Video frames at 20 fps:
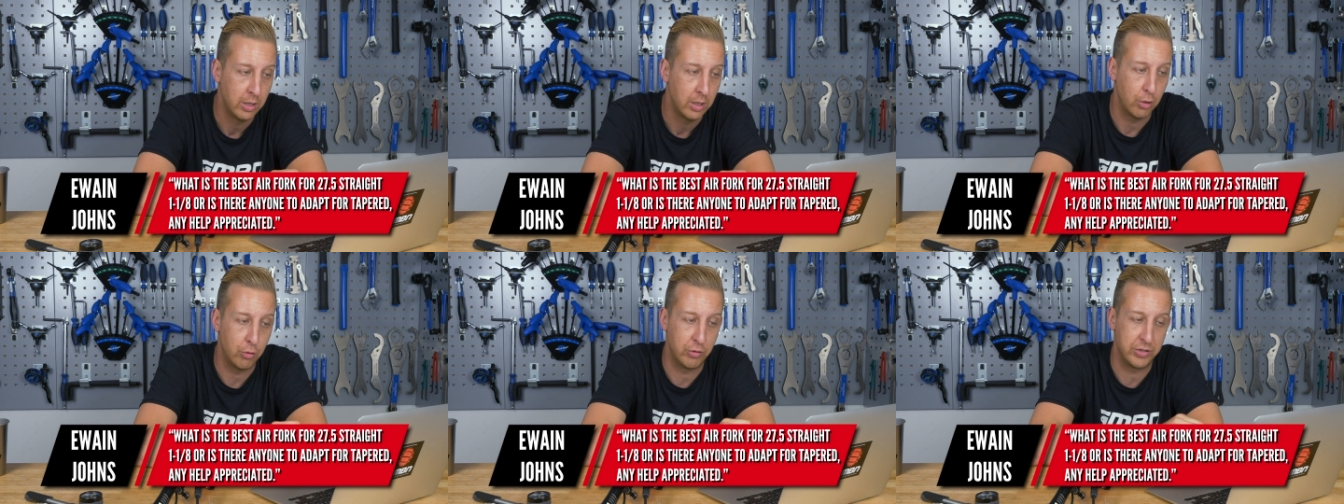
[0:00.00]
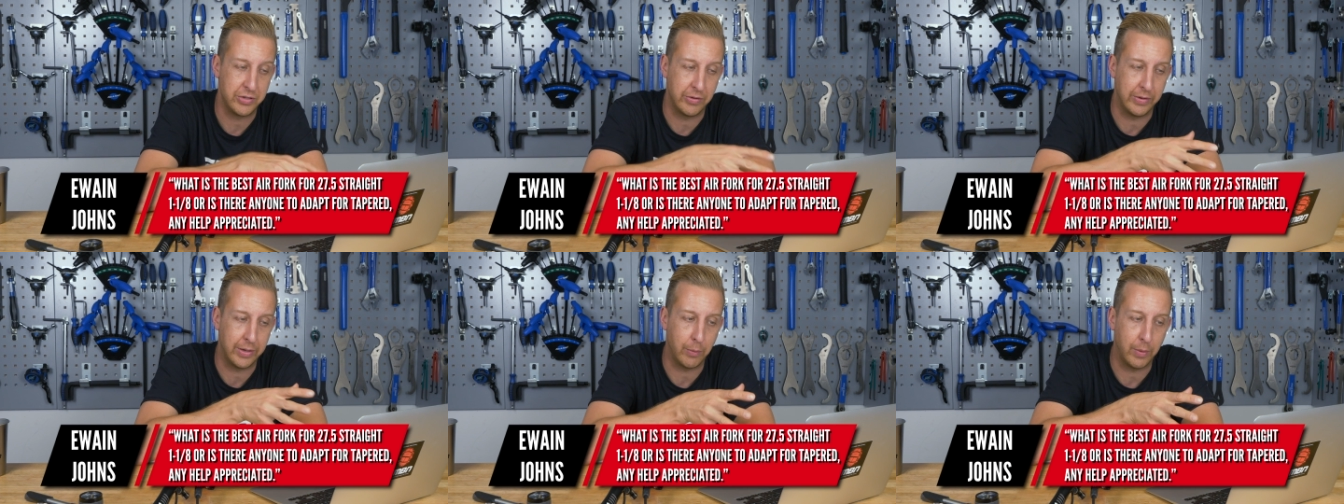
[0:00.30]
Or
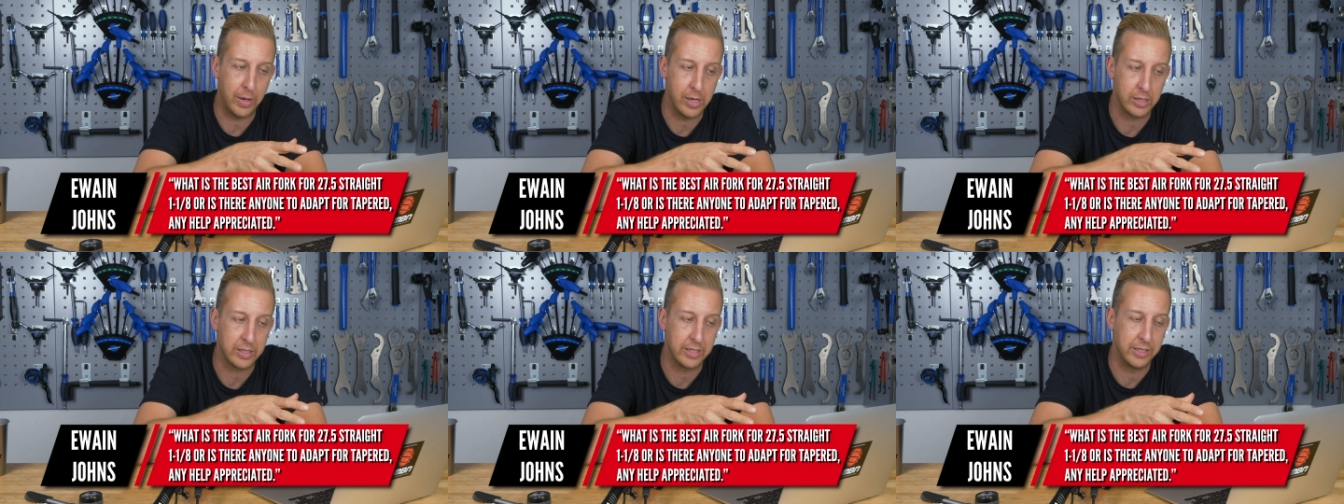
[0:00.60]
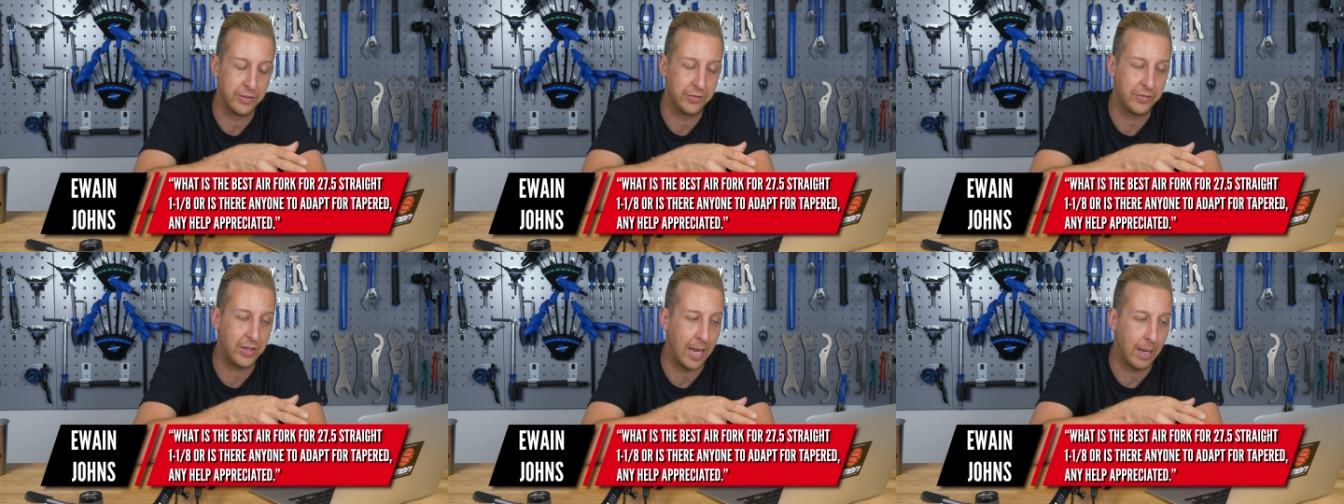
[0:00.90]
is there any way I
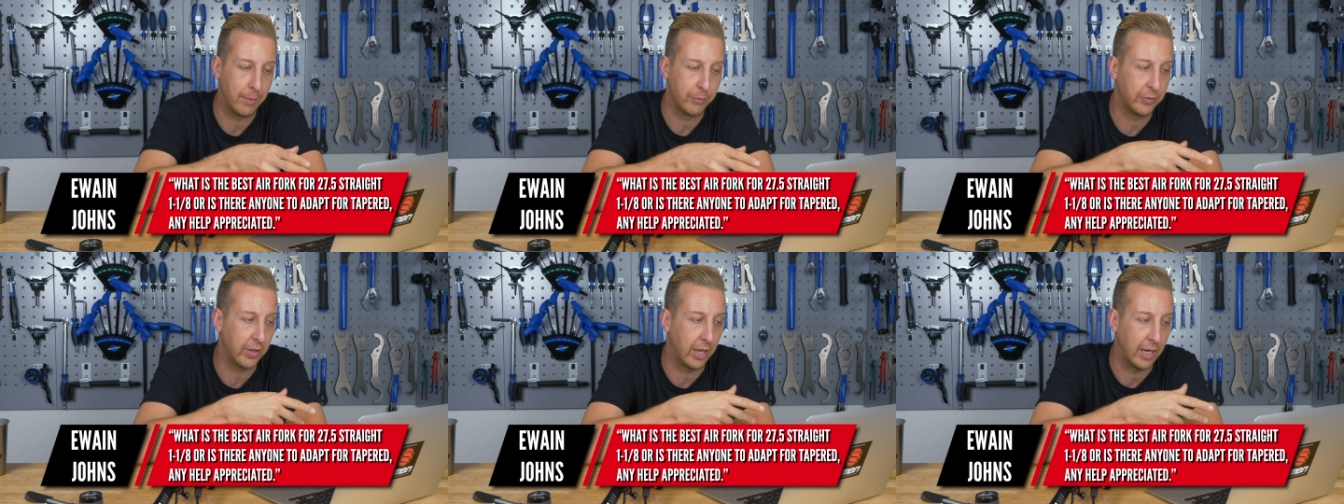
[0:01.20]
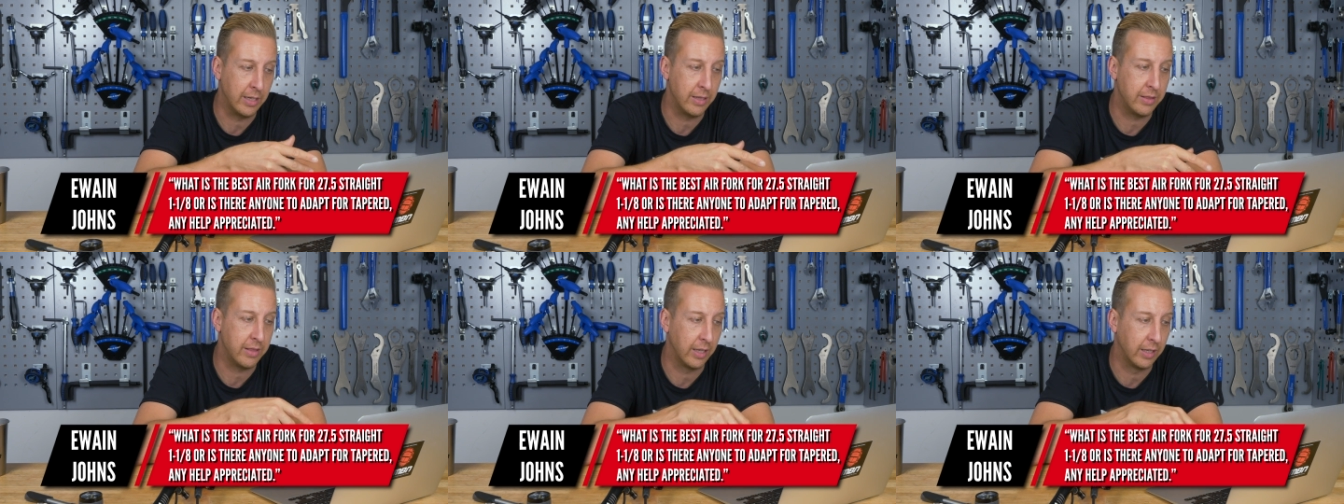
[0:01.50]
can adapt
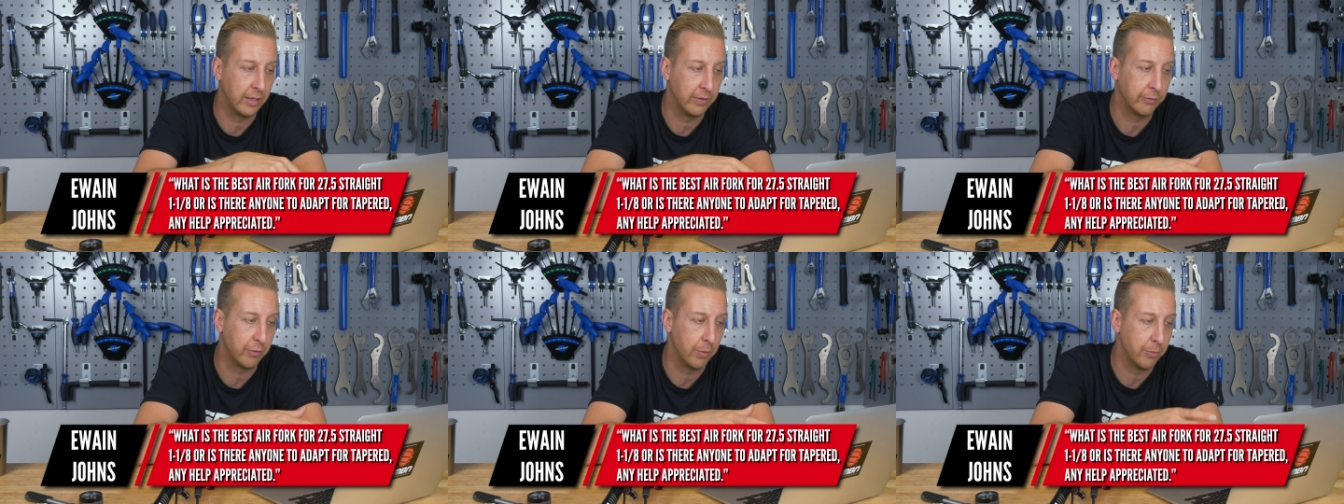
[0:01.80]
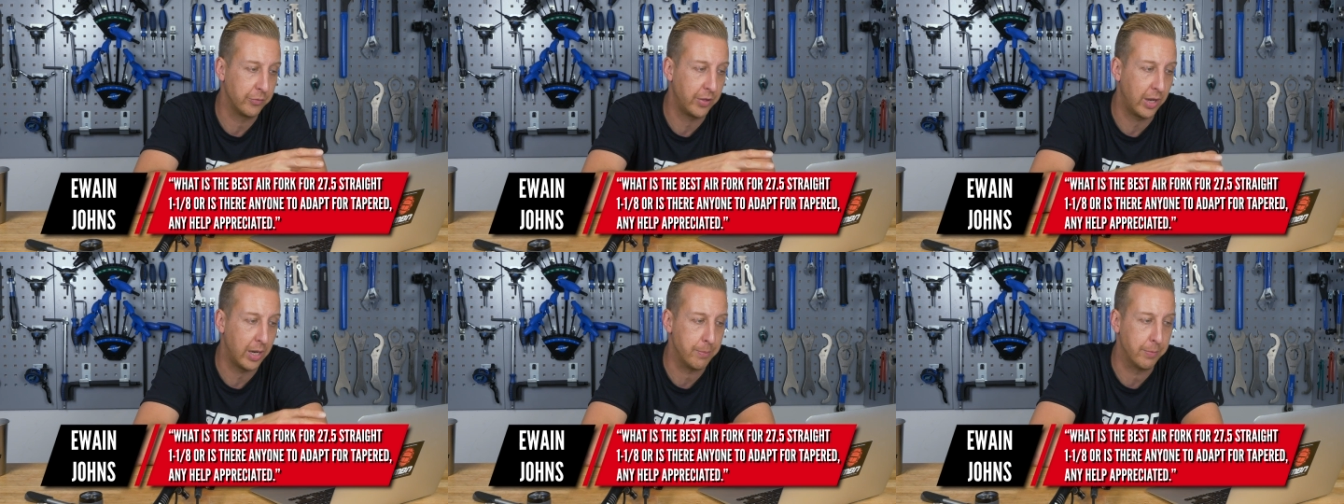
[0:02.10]
anything
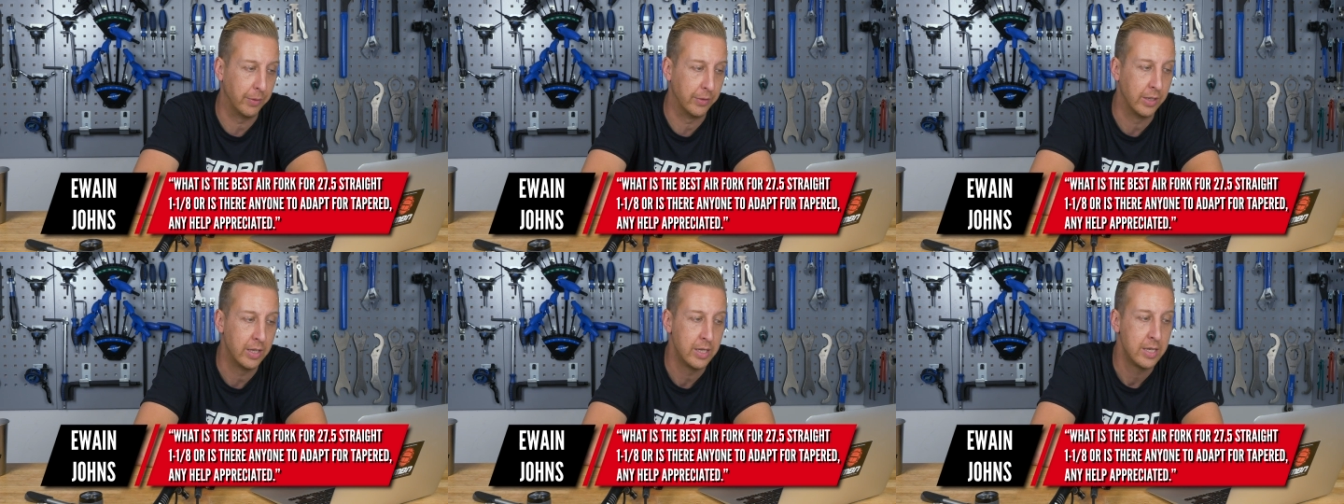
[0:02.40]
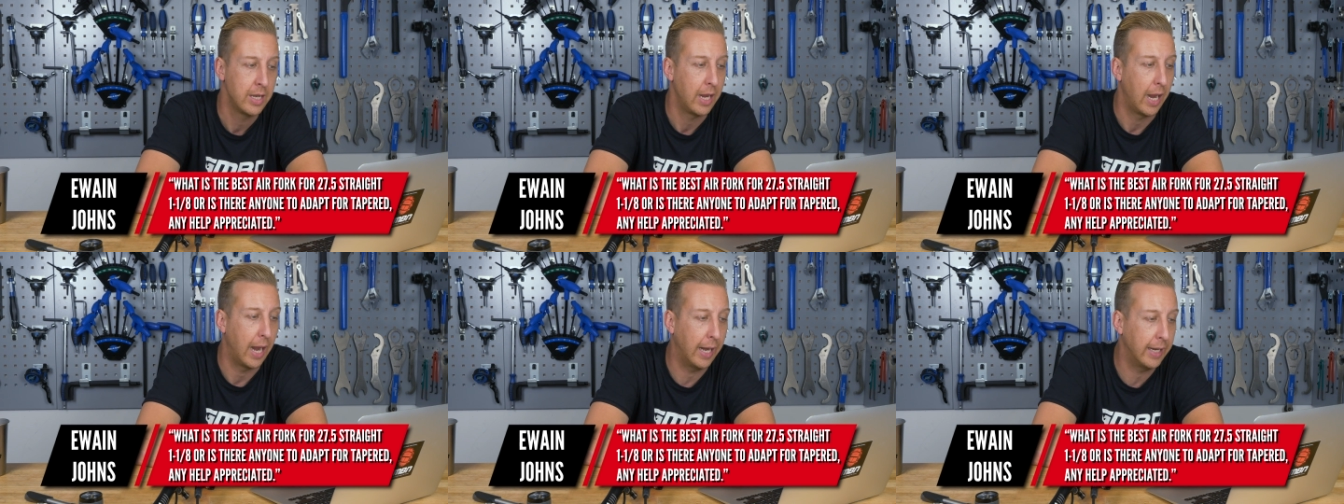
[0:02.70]
from tapered?
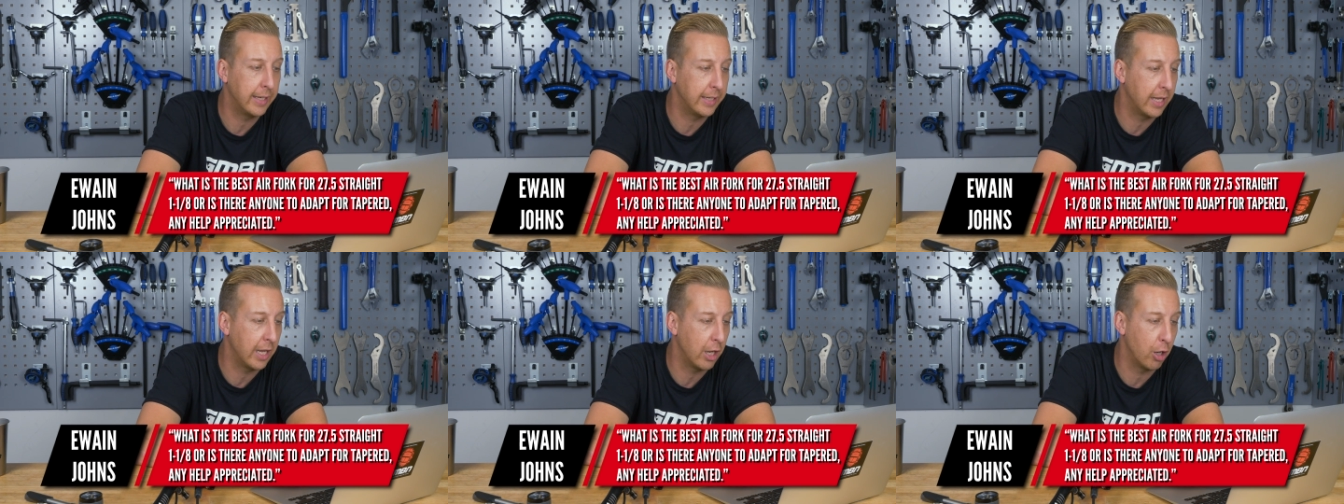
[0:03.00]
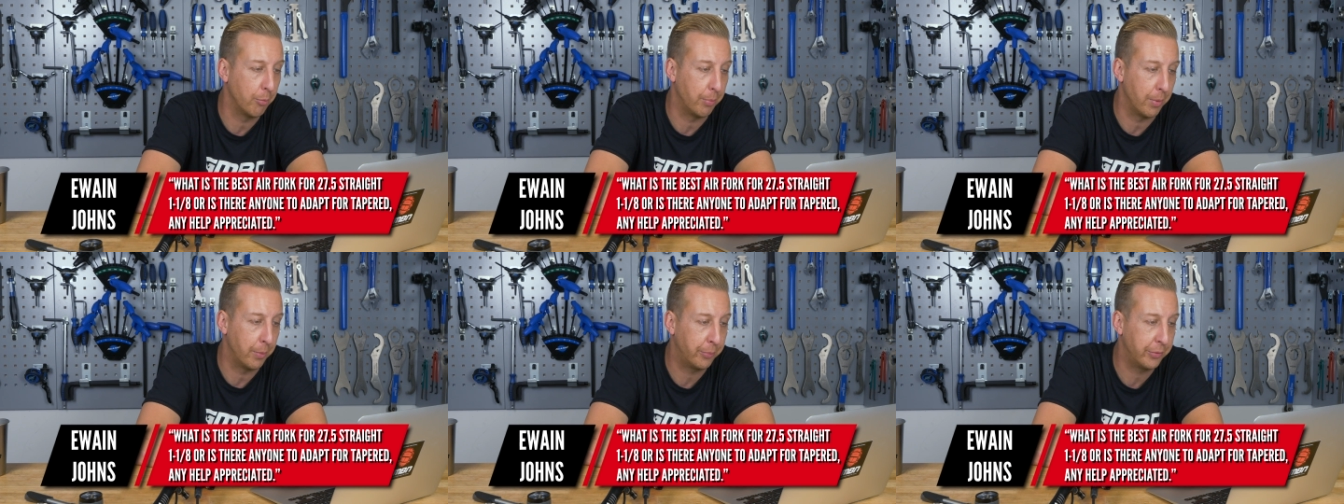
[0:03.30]
Any
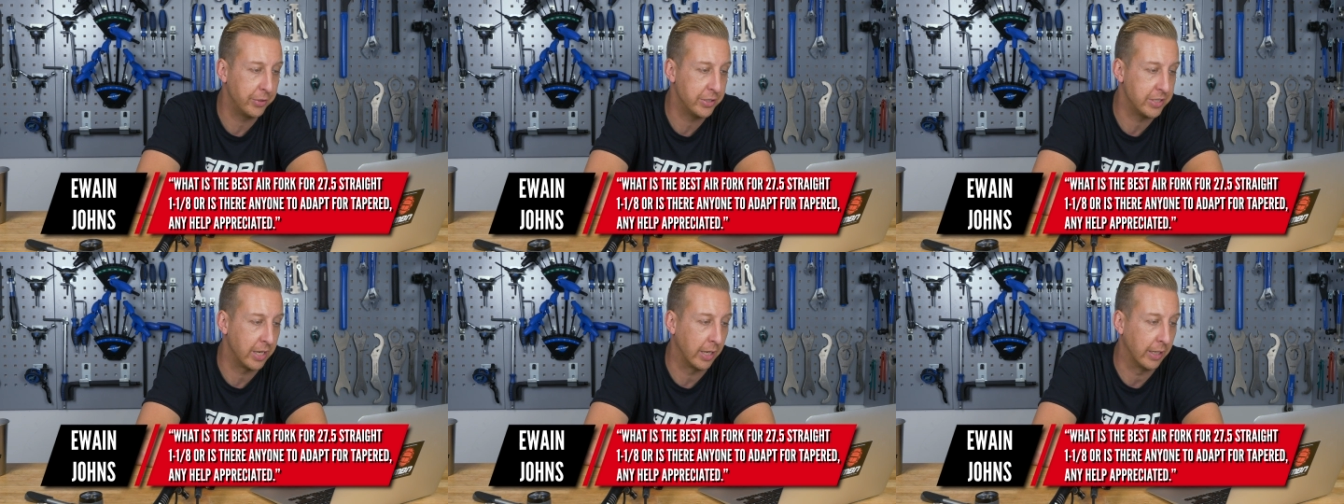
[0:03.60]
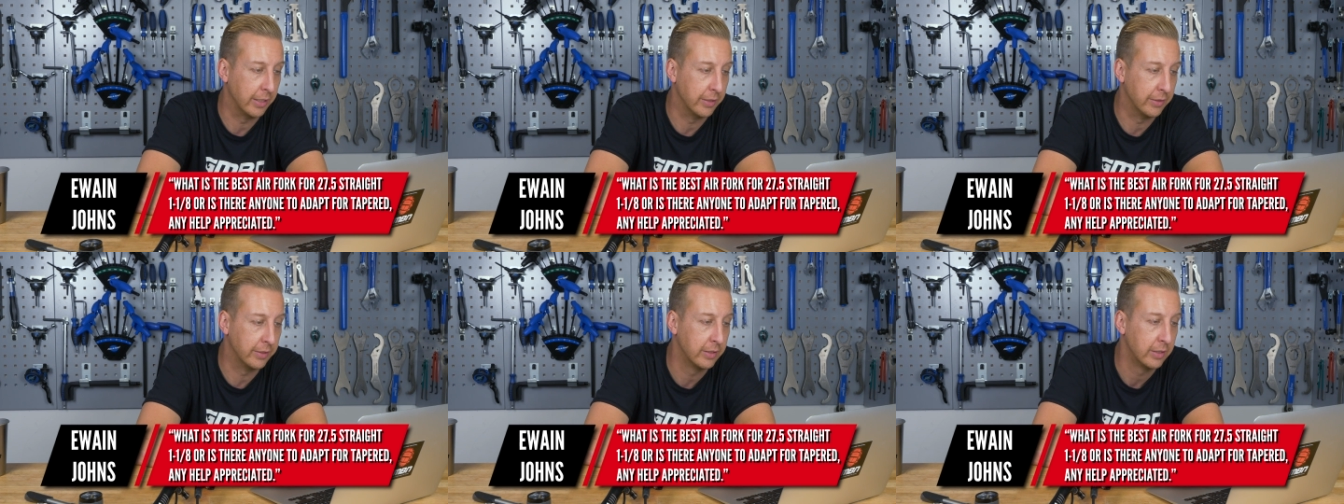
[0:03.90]
help
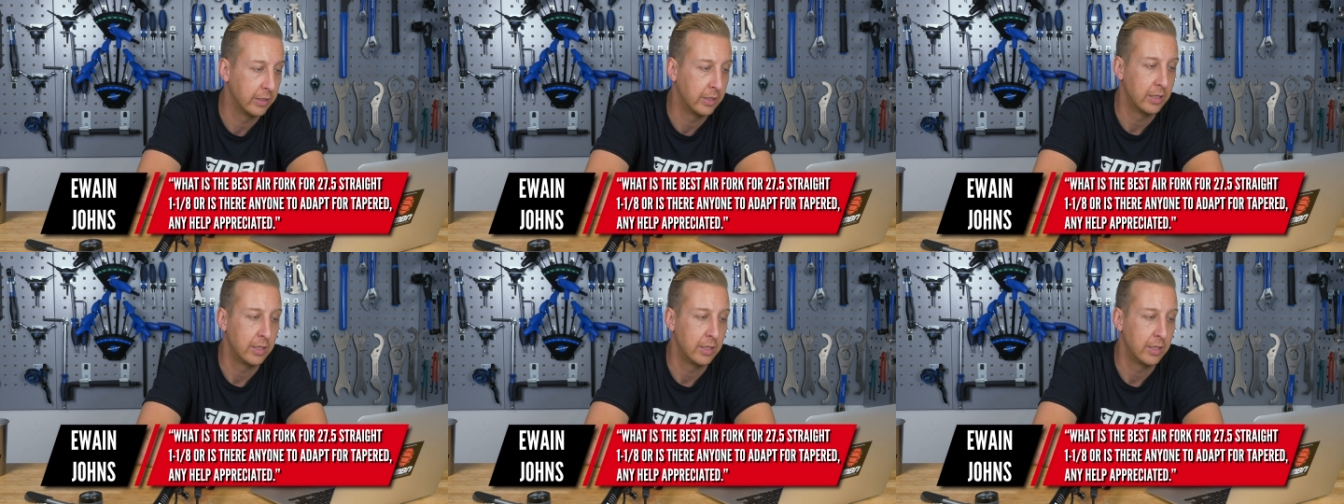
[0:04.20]
appreciated?